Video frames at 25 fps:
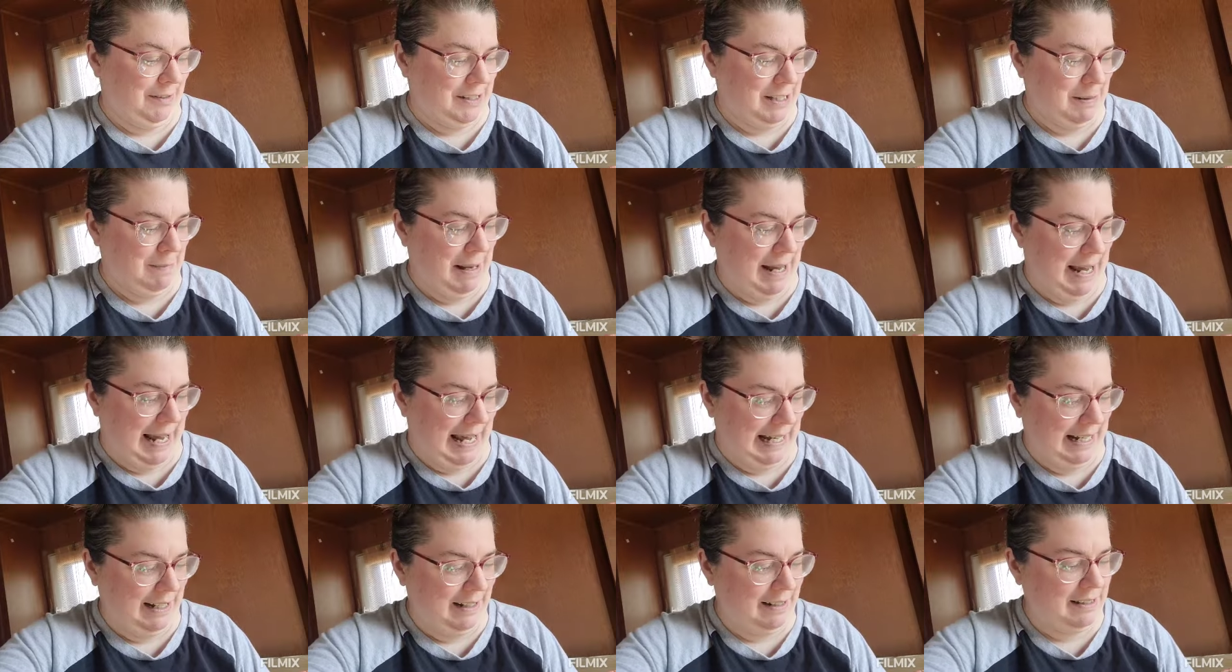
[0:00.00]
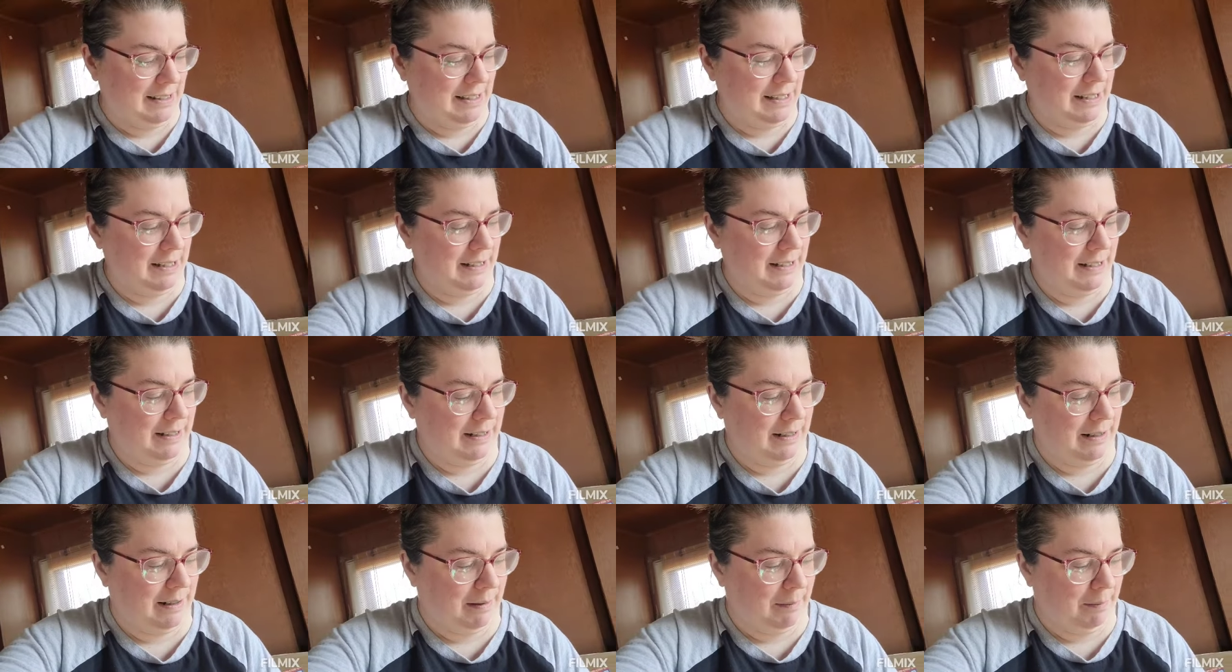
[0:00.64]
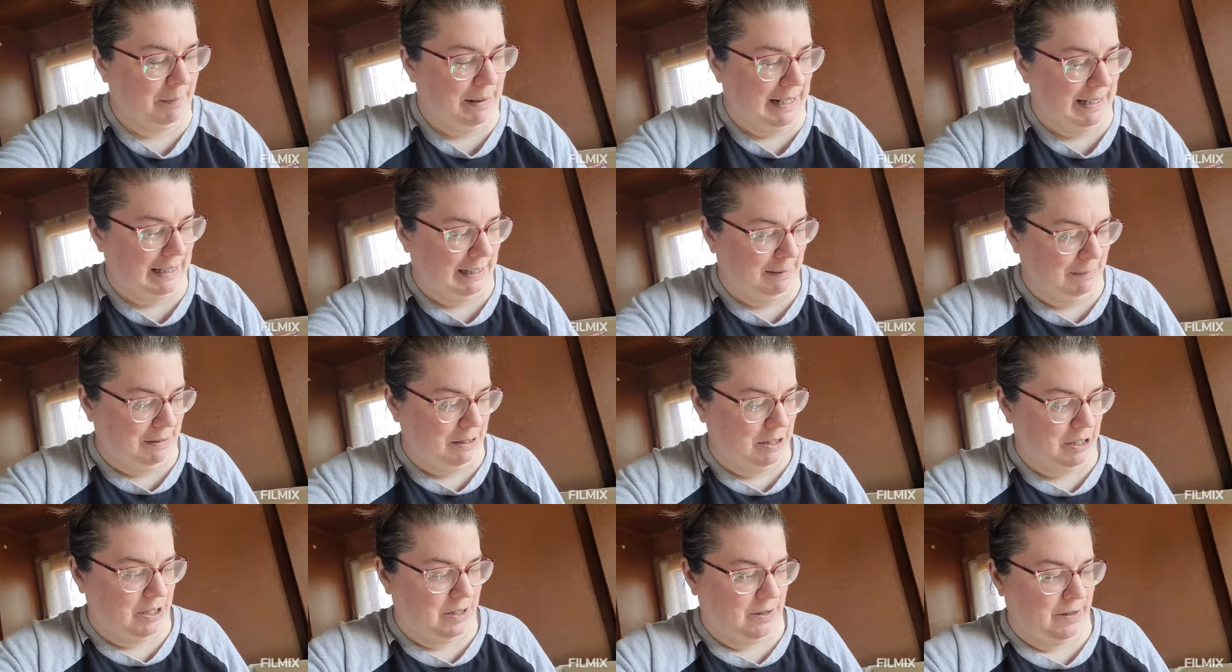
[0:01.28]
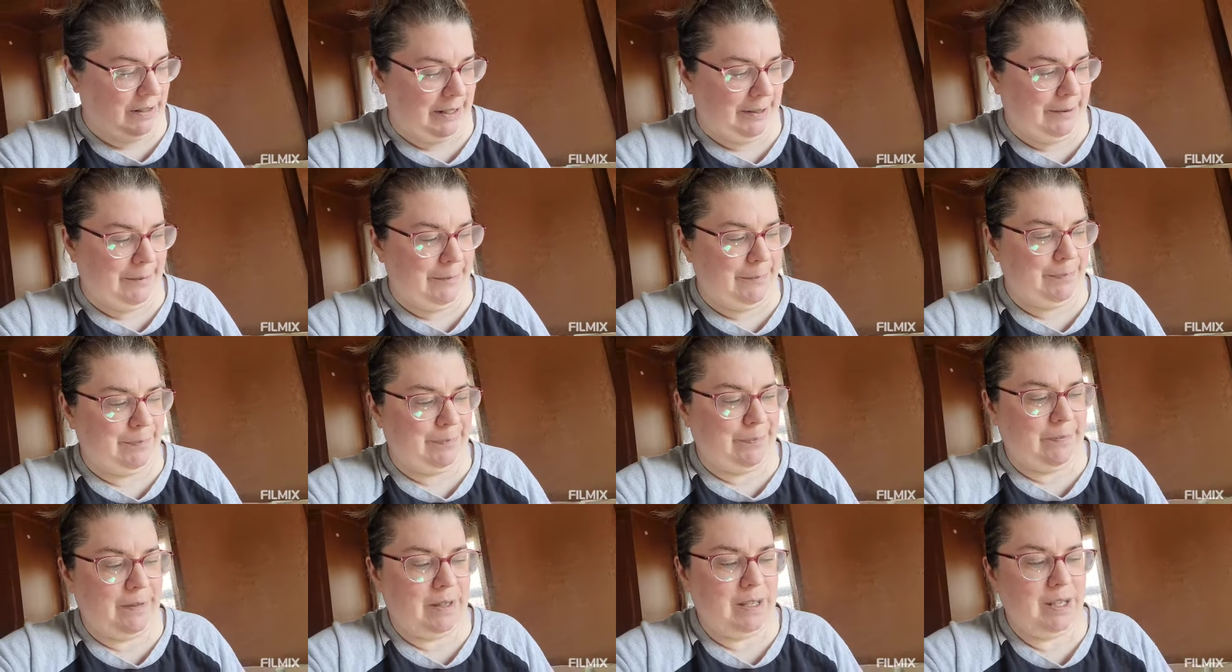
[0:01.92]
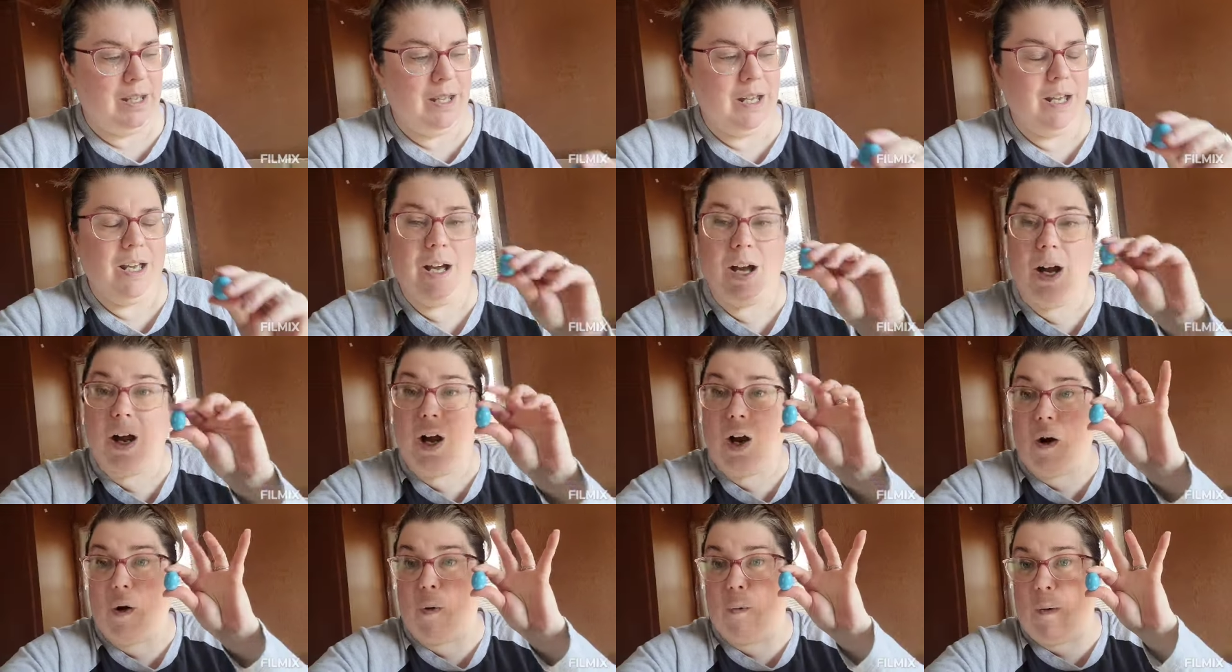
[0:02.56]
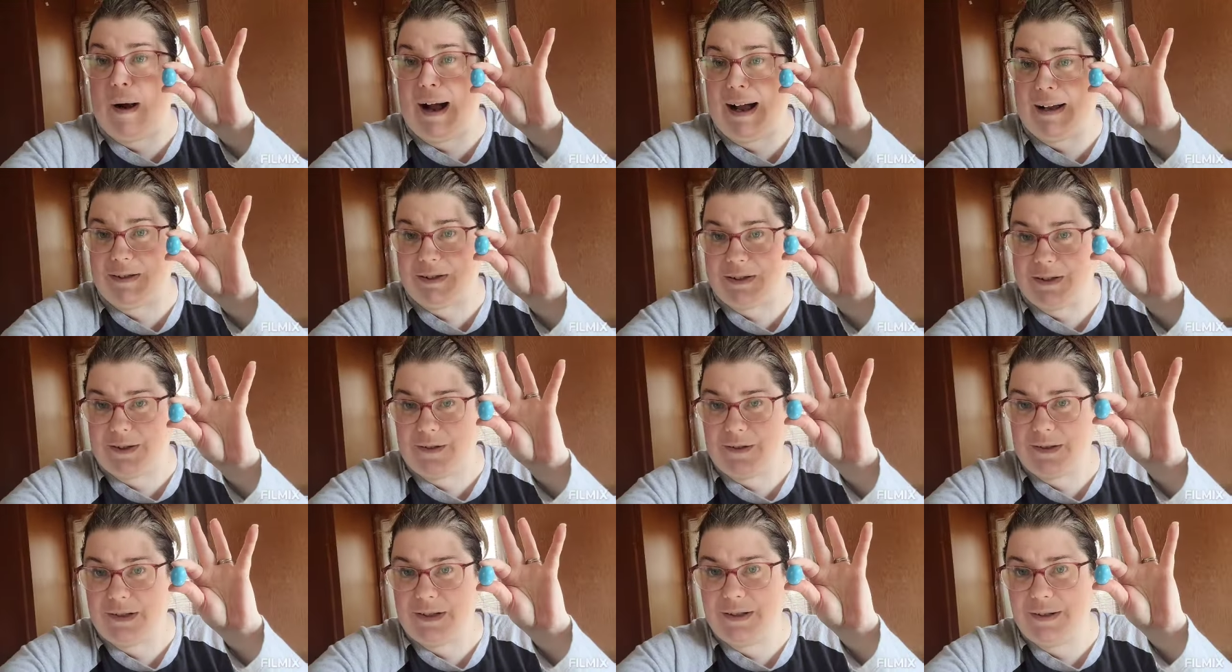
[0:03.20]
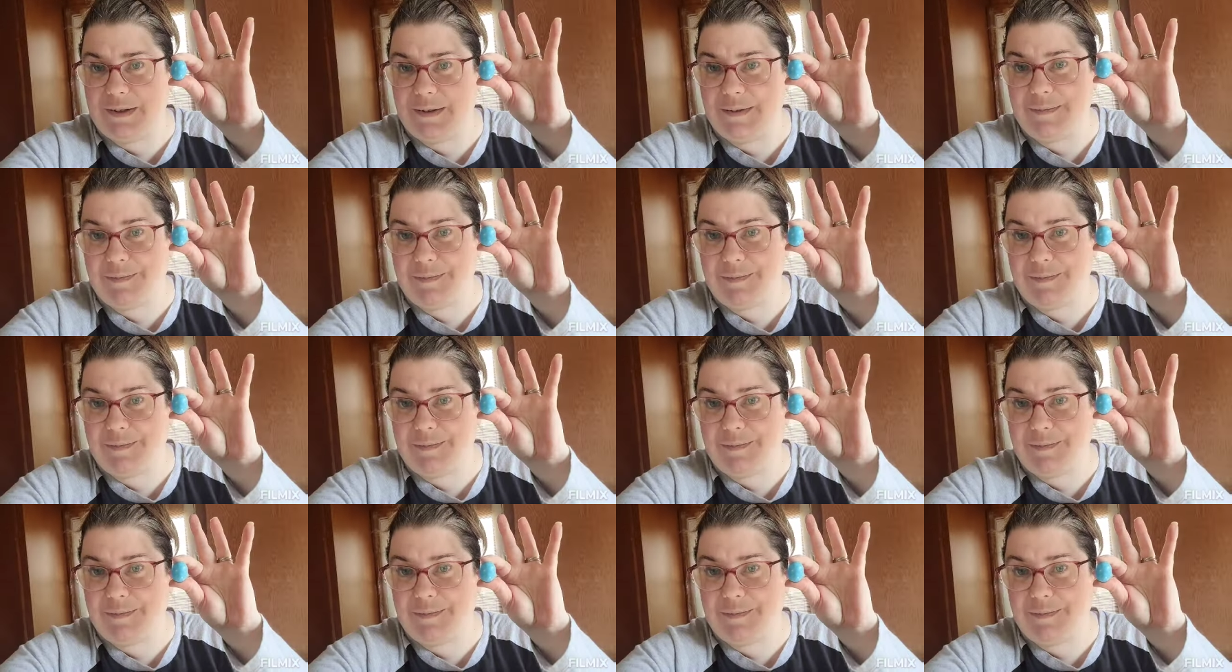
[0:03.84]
some eggs. But let me show you. Wowzers.